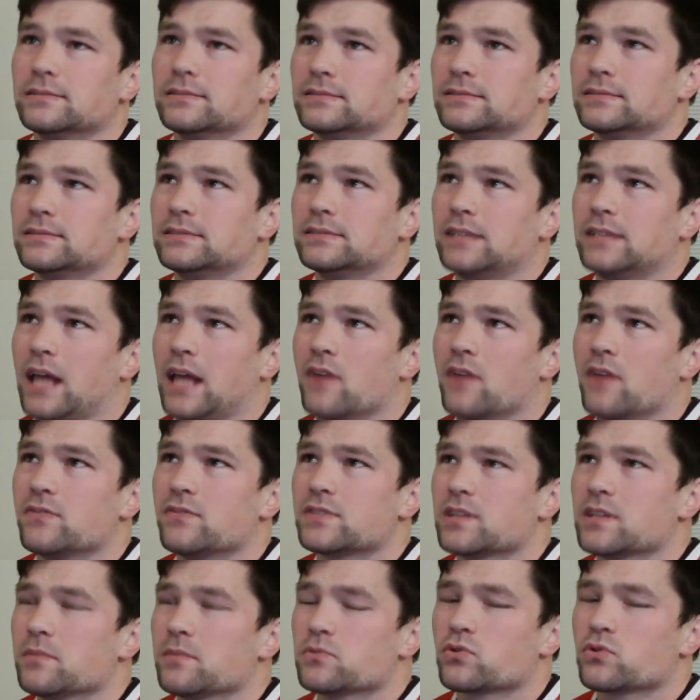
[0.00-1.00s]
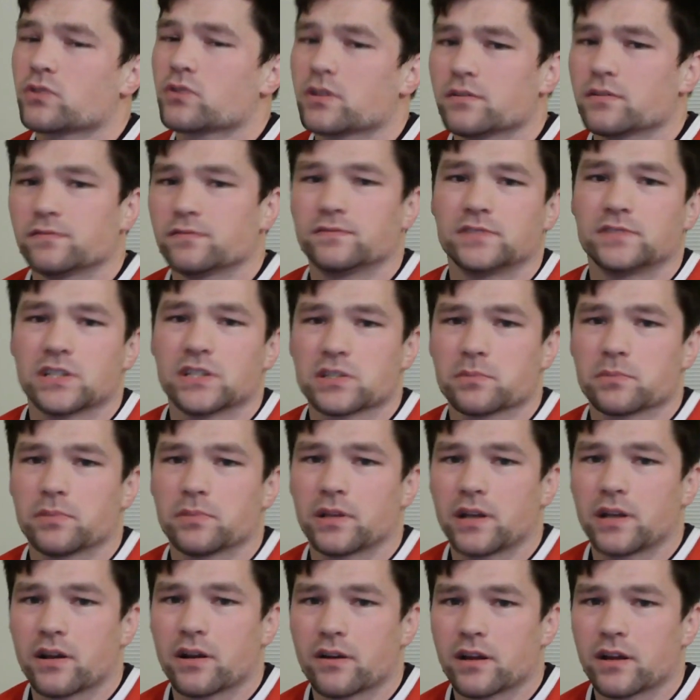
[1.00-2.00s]
they have some sort of
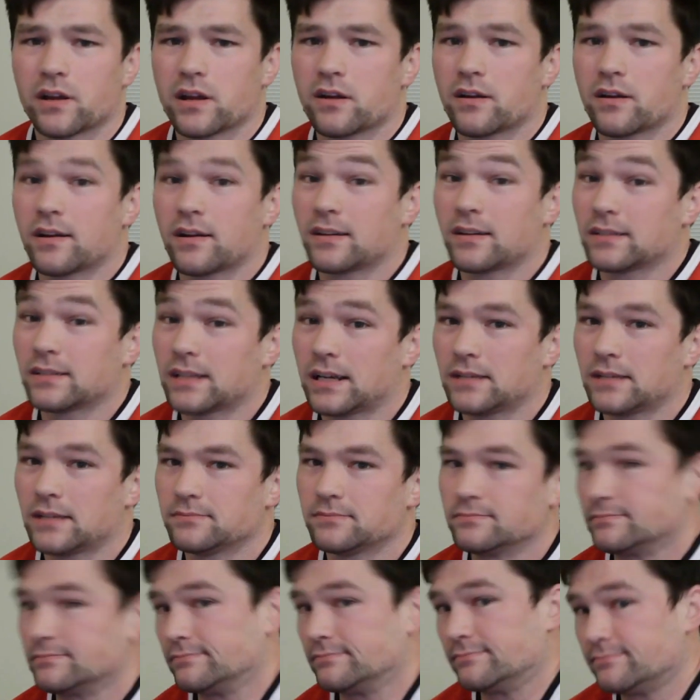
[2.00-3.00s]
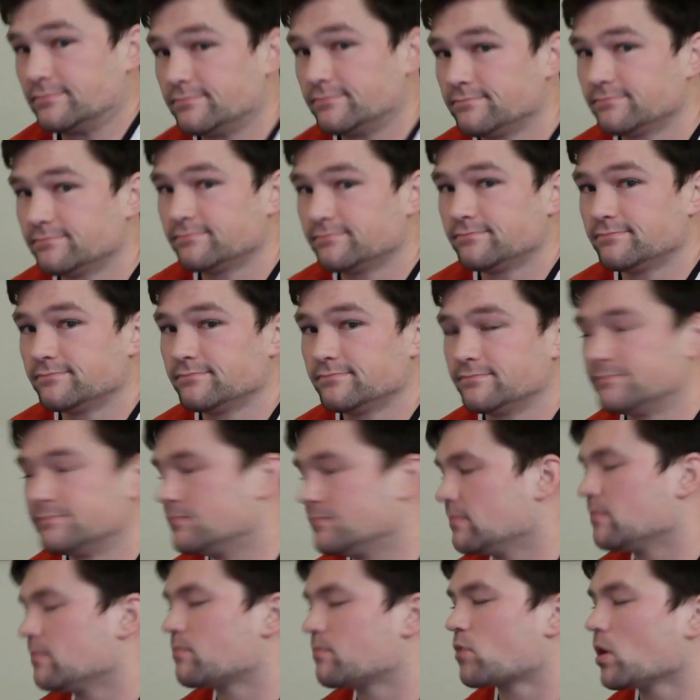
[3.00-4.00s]
disciplinary hearing on that.
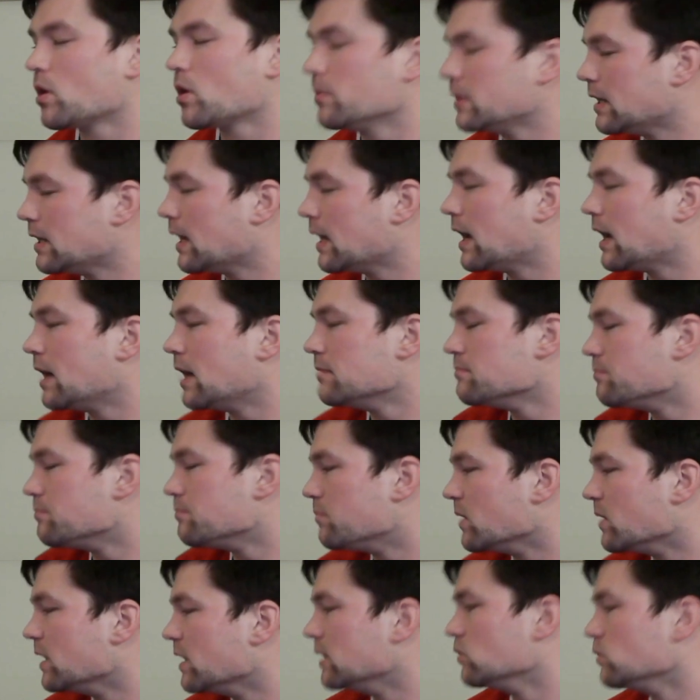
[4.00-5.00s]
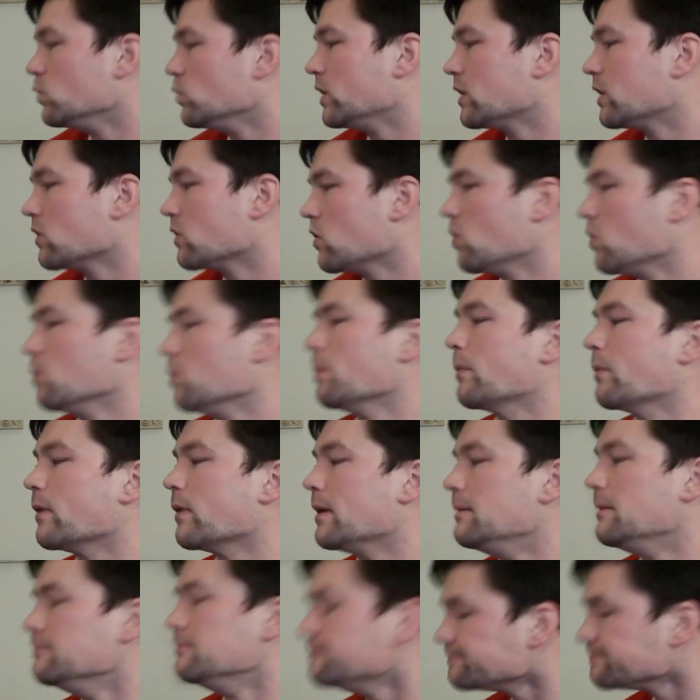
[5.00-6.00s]
Probably not, but we can hope,
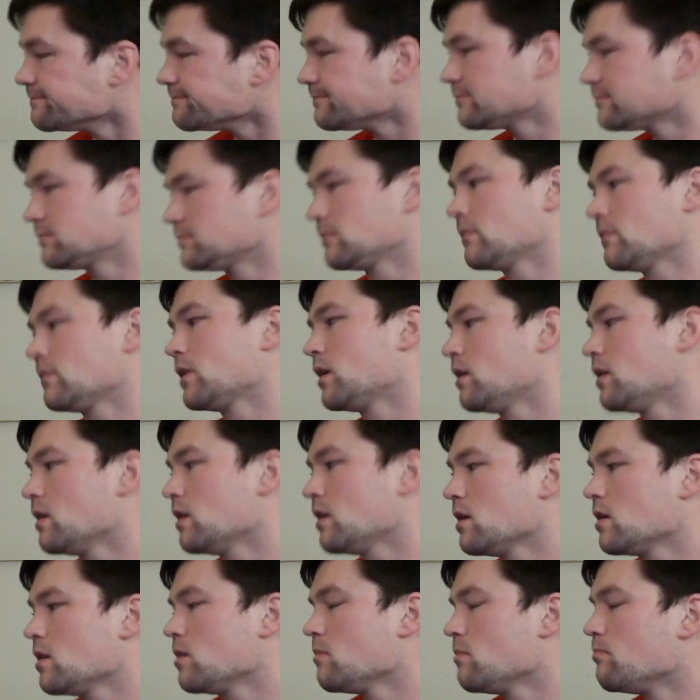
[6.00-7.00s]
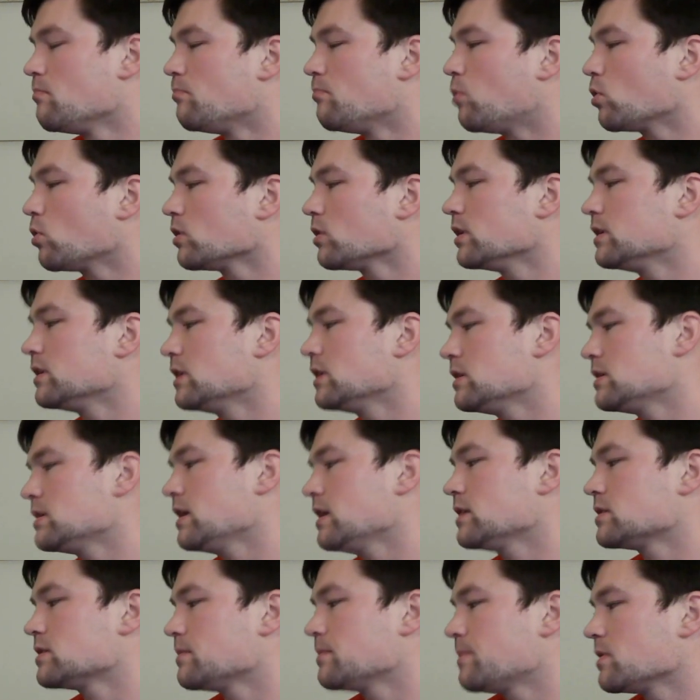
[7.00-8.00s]
right? Portland then
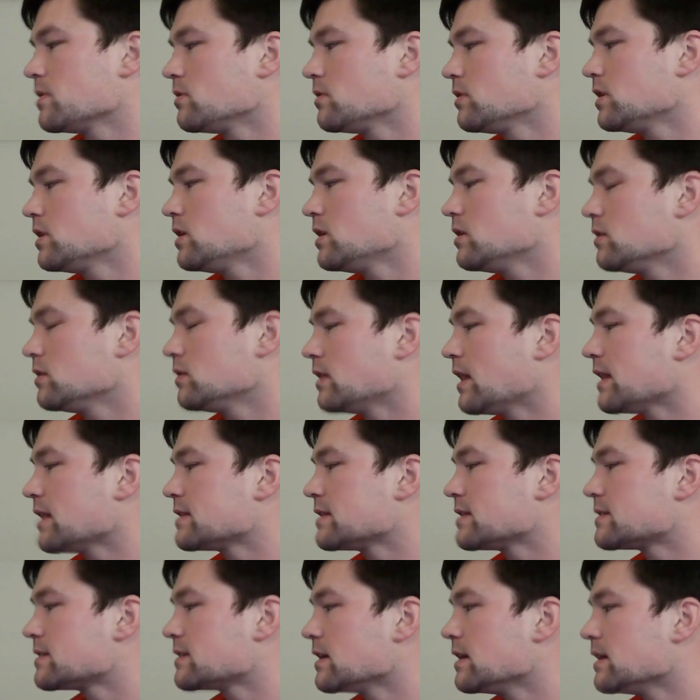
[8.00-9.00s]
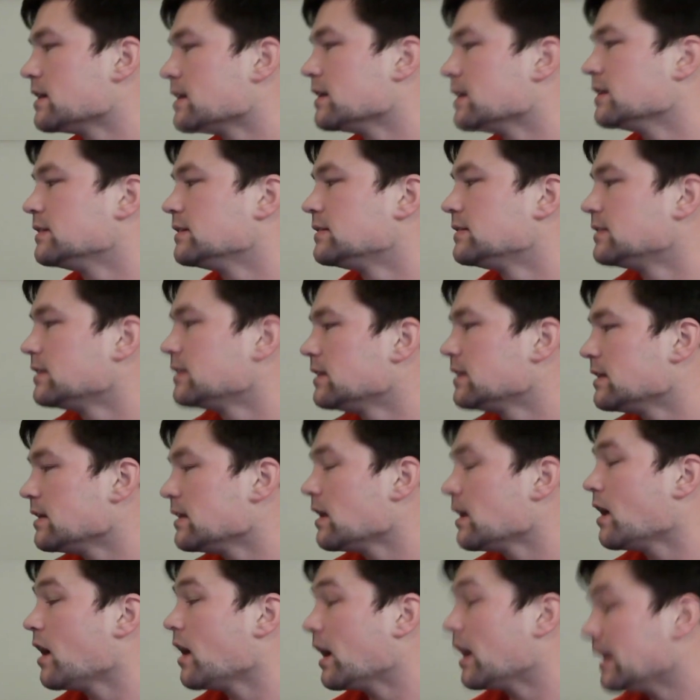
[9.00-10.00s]
takes a penalty. That's,
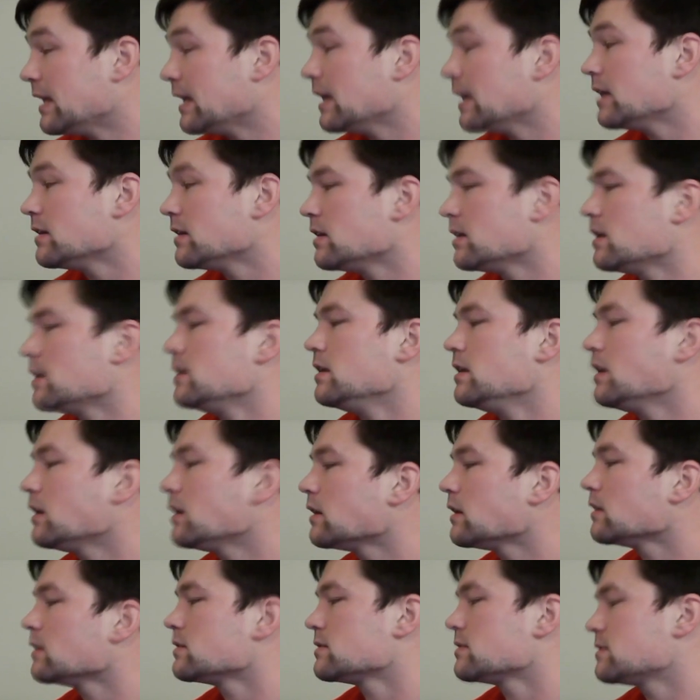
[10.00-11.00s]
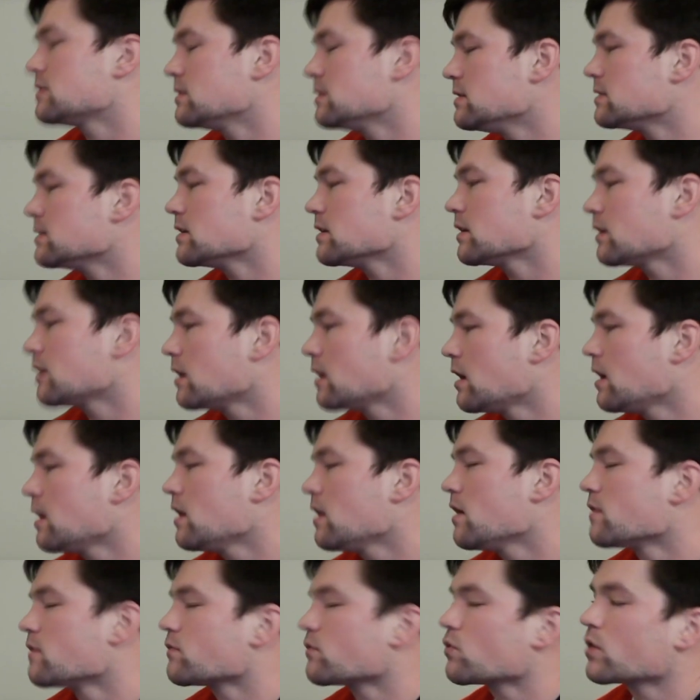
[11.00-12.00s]
again, Nick Cisic
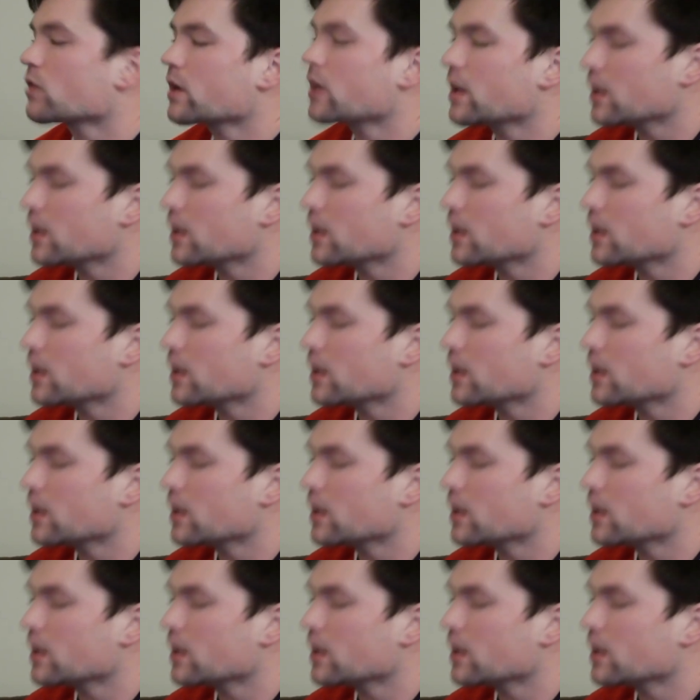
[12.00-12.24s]
for